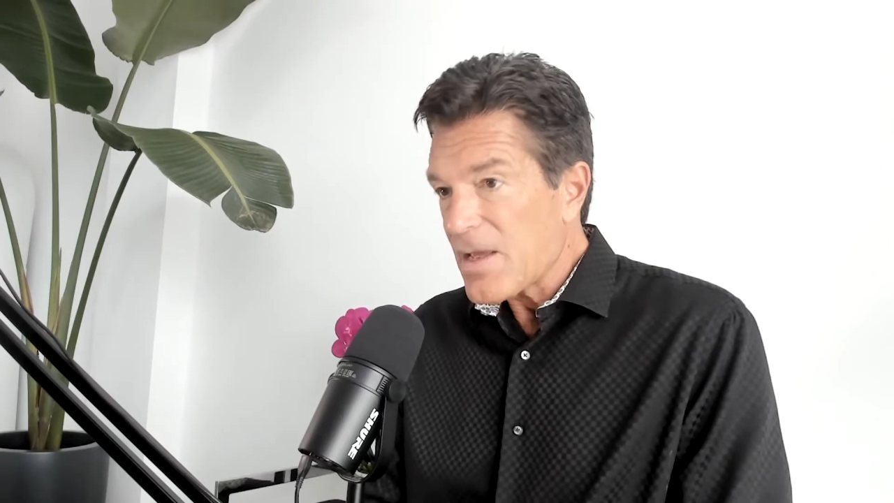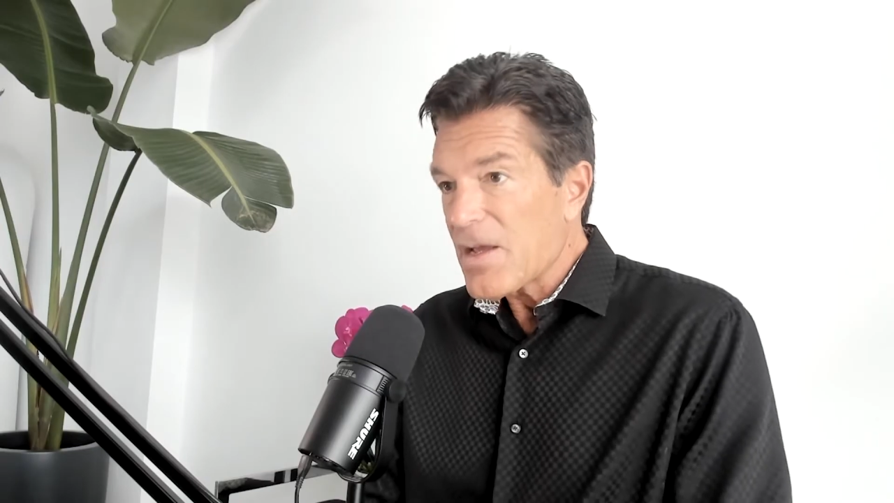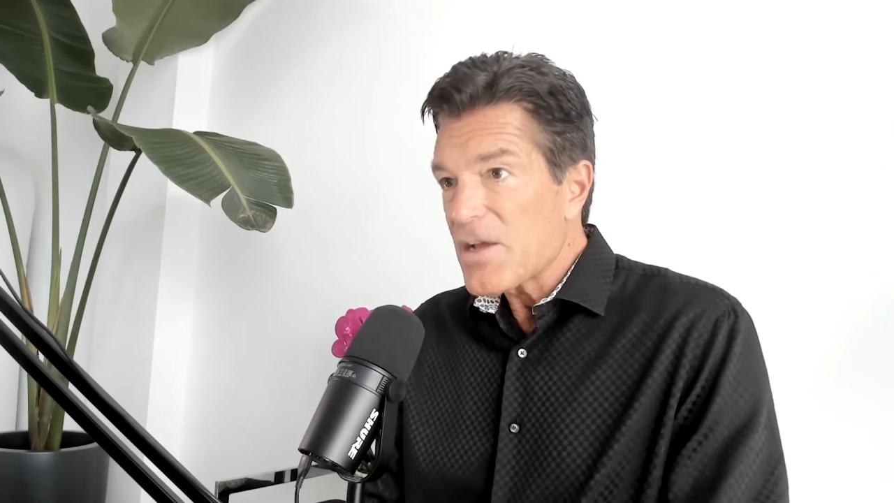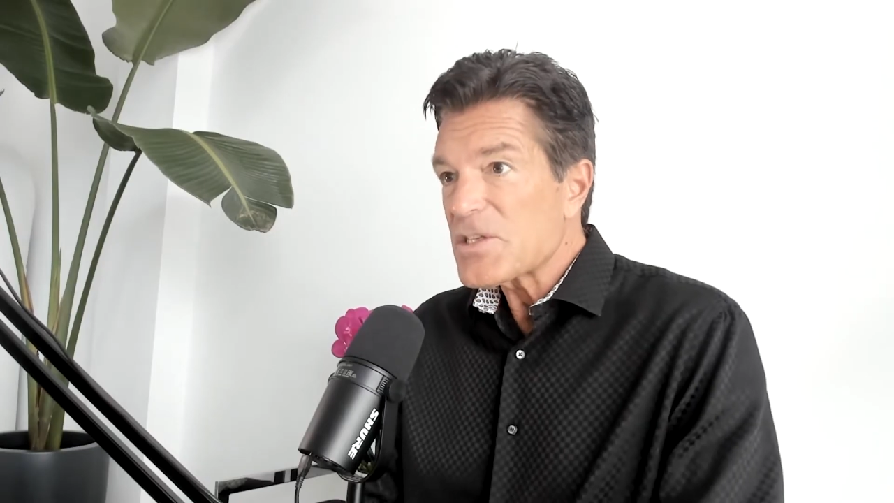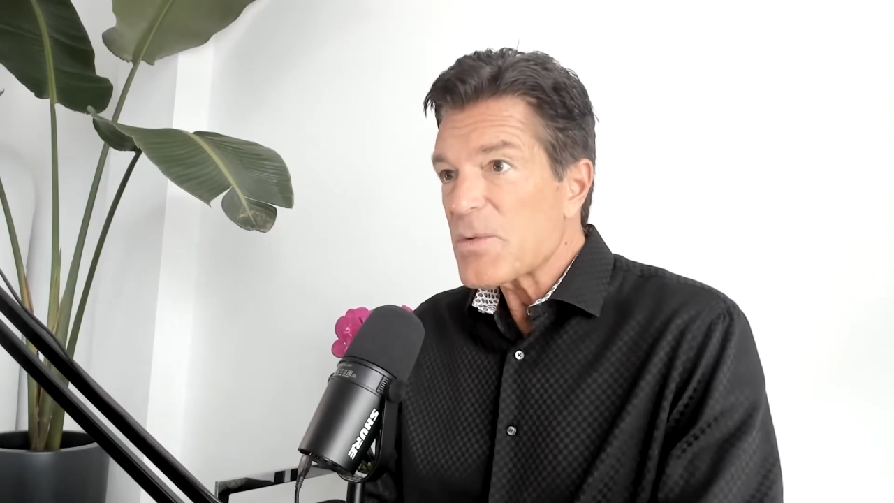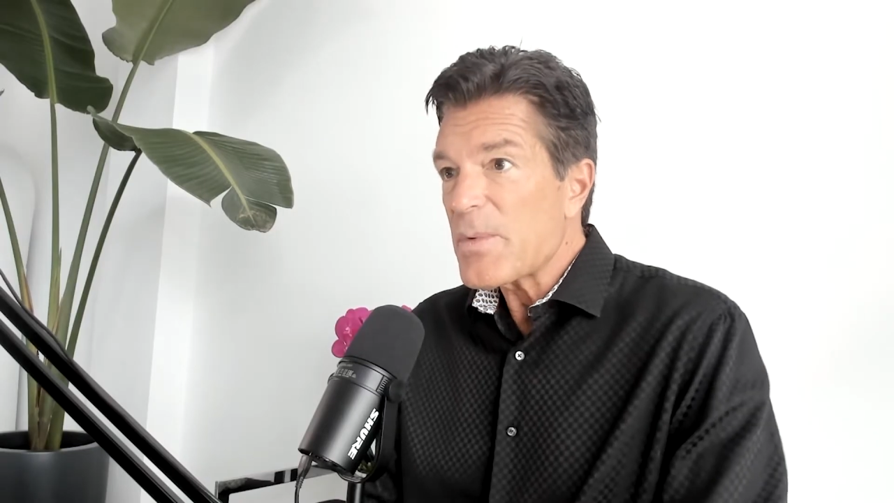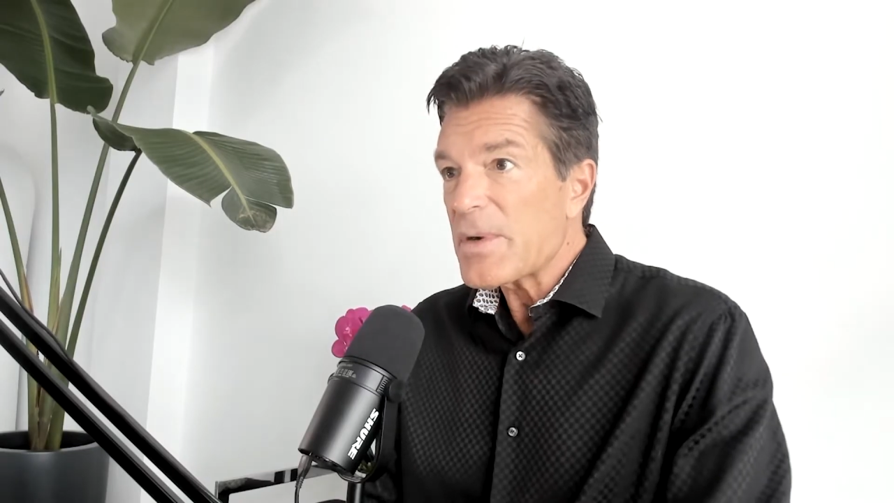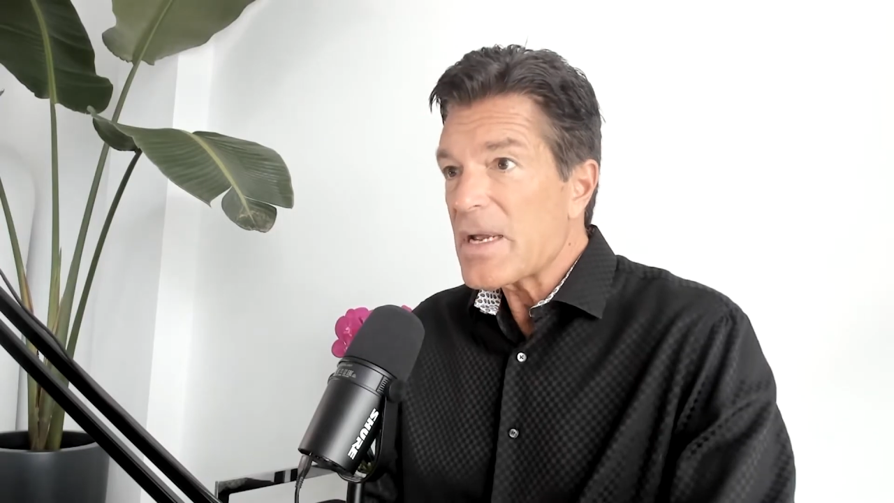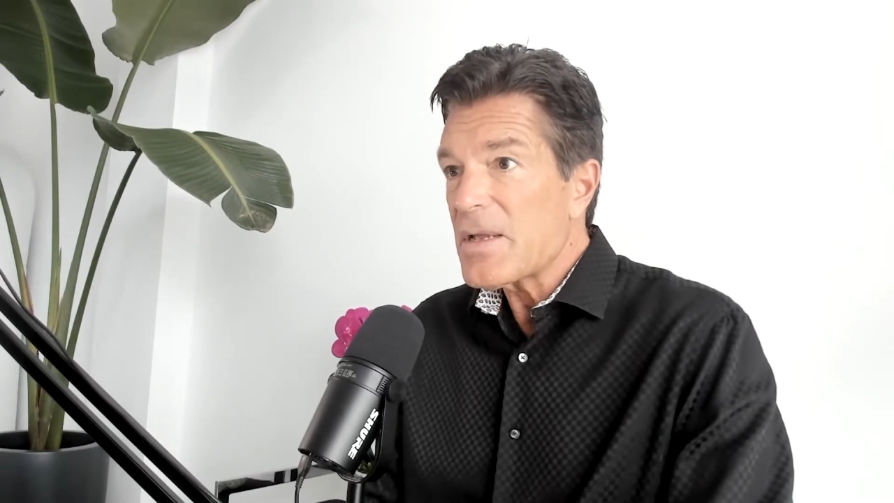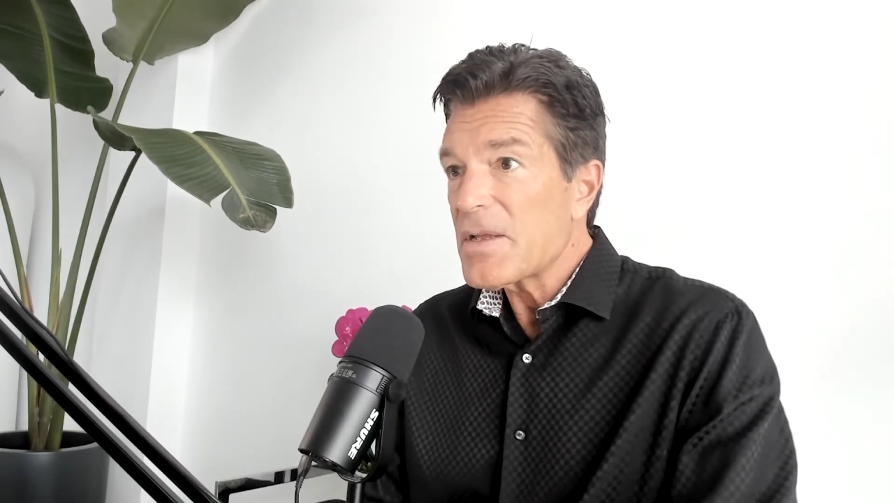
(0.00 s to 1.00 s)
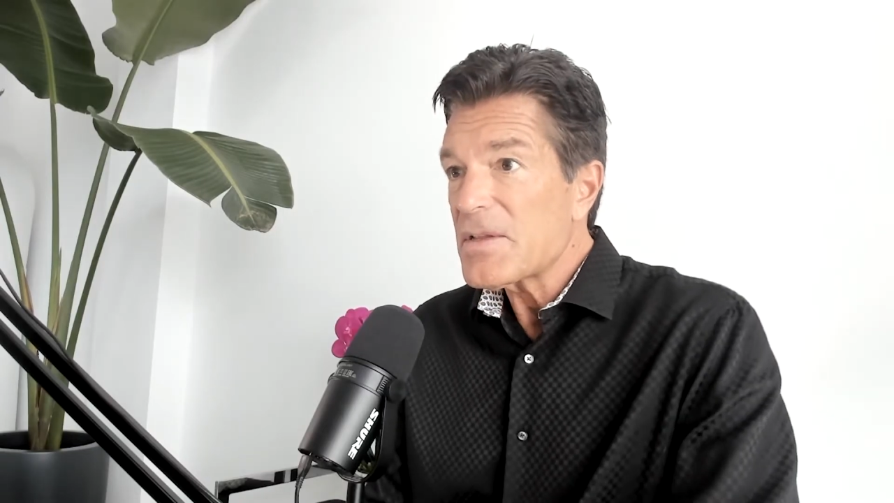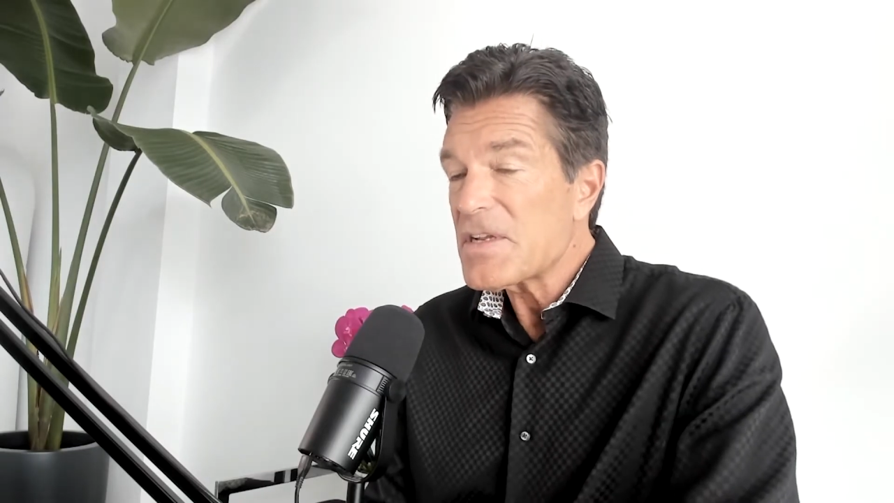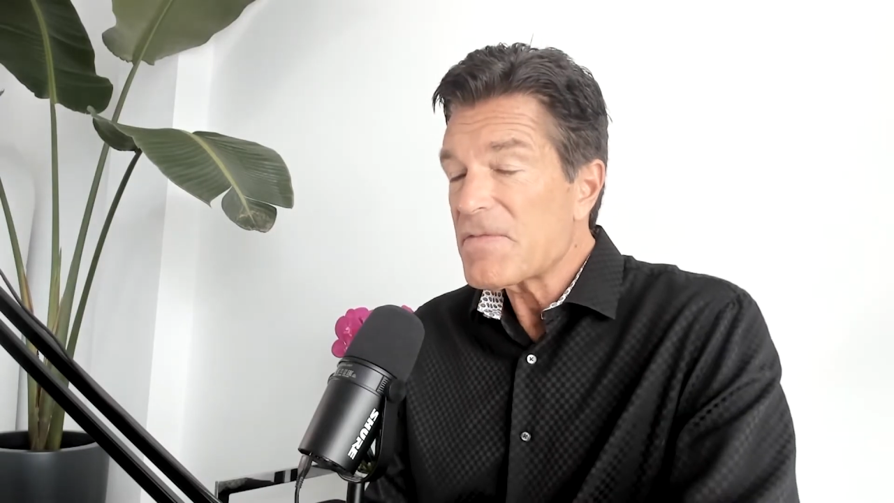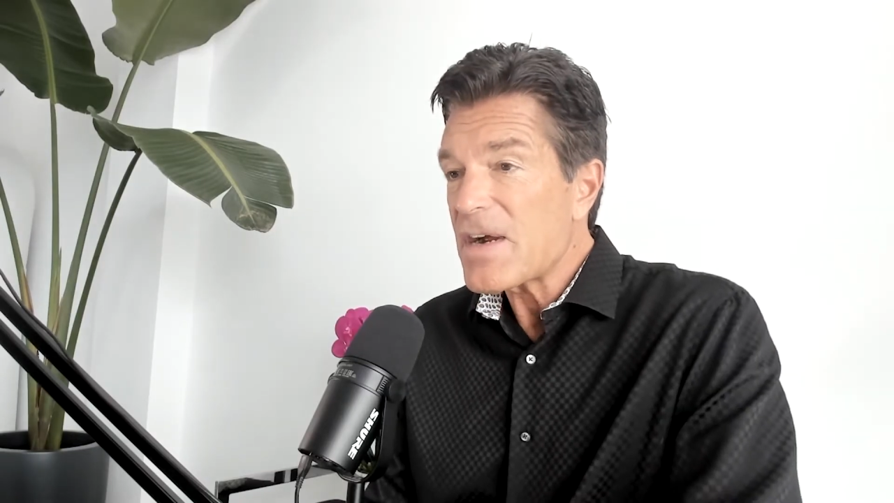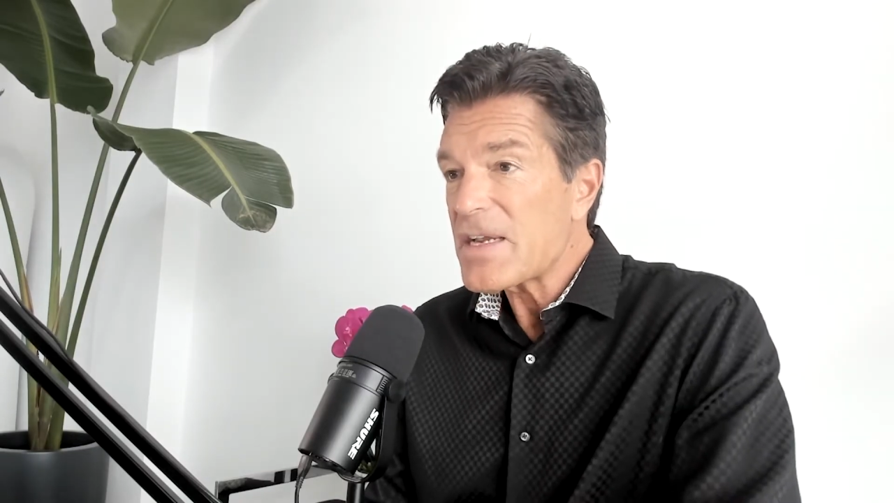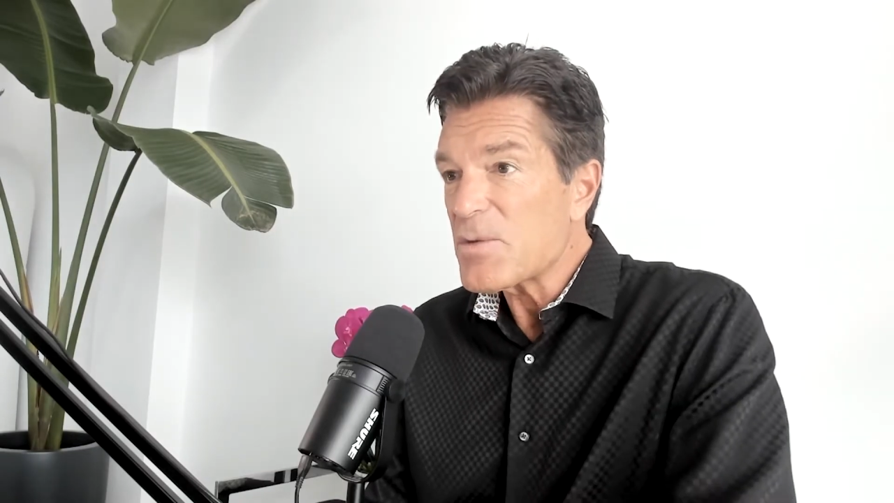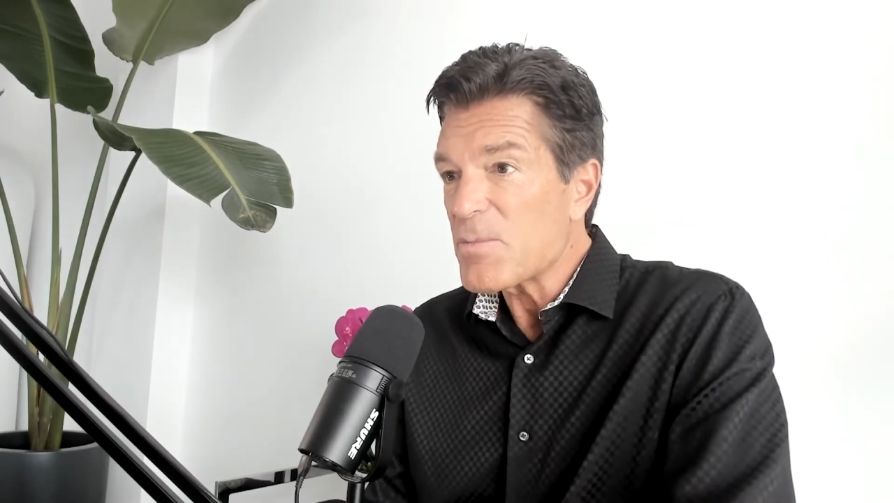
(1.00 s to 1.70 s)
So we want to define your